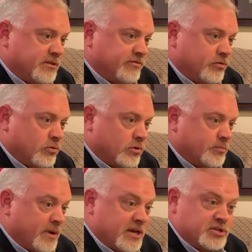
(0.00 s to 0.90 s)
for
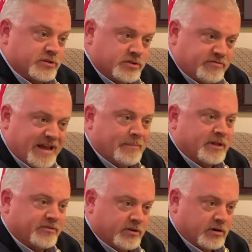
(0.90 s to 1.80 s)
patients,
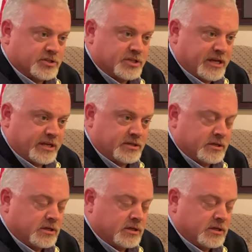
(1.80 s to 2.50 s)
families in our state